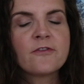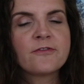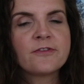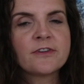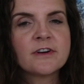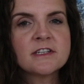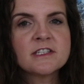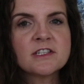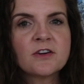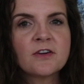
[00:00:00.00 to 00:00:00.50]

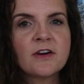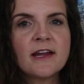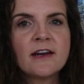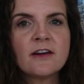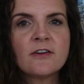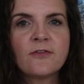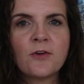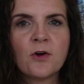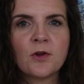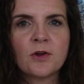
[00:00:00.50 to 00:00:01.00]
First, create
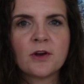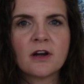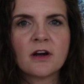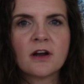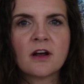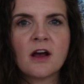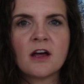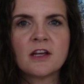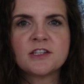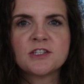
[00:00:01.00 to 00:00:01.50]
a
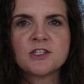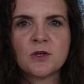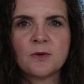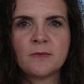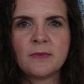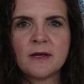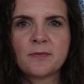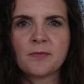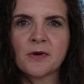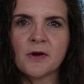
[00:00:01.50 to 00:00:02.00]
folder called To
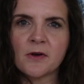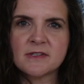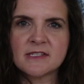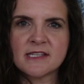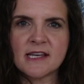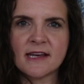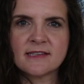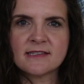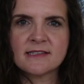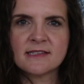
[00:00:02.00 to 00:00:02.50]
Be
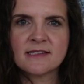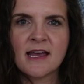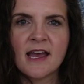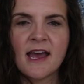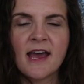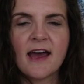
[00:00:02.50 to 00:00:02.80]
Processed,